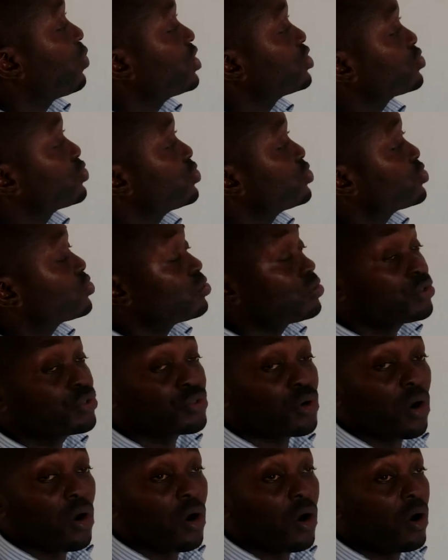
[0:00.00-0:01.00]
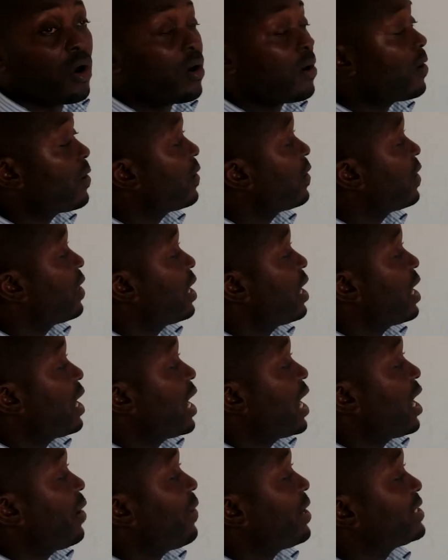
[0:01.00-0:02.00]
to use to draw
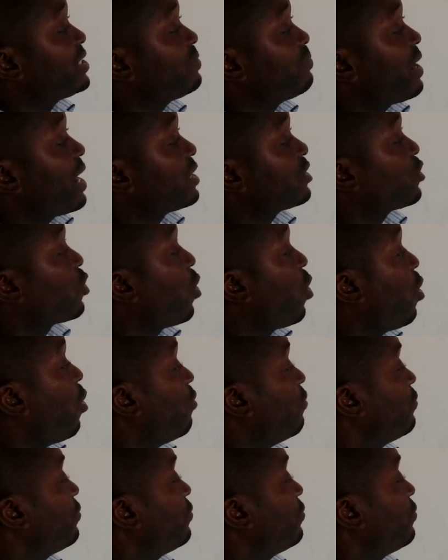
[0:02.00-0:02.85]
our demand curve.